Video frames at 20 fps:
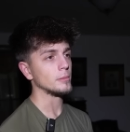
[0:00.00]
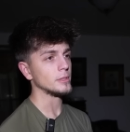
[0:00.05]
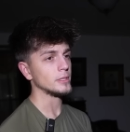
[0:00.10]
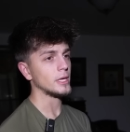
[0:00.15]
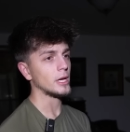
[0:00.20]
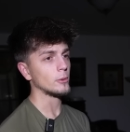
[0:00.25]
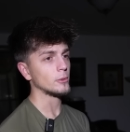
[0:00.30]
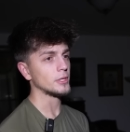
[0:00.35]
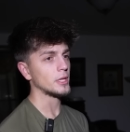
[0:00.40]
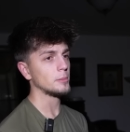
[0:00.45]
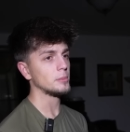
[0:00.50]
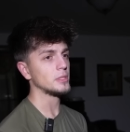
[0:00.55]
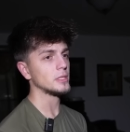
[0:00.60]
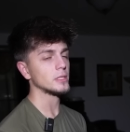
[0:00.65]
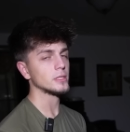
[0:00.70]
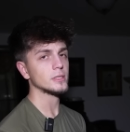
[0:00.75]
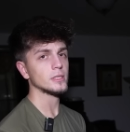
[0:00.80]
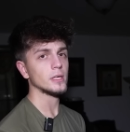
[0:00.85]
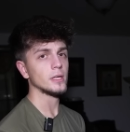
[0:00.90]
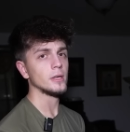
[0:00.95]
yeah, with that
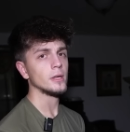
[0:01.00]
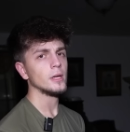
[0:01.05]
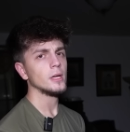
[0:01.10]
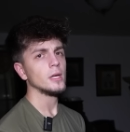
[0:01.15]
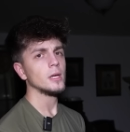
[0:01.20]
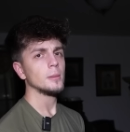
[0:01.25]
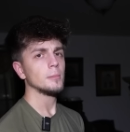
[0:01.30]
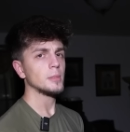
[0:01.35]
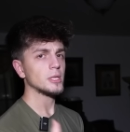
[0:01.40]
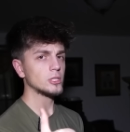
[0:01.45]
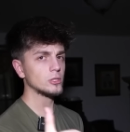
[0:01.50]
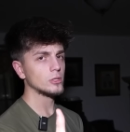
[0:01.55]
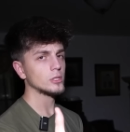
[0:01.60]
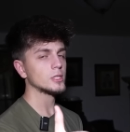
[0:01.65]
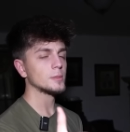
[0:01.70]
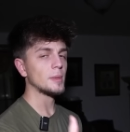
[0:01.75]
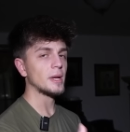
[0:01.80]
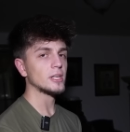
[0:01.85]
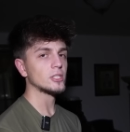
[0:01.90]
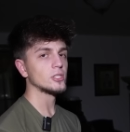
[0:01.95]
being said, make sure to
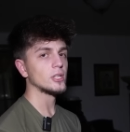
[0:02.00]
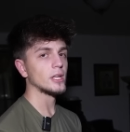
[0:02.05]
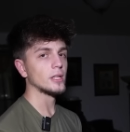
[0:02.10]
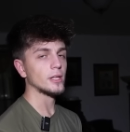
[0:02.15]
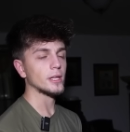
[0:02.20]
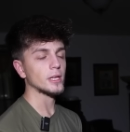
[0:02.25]
smash that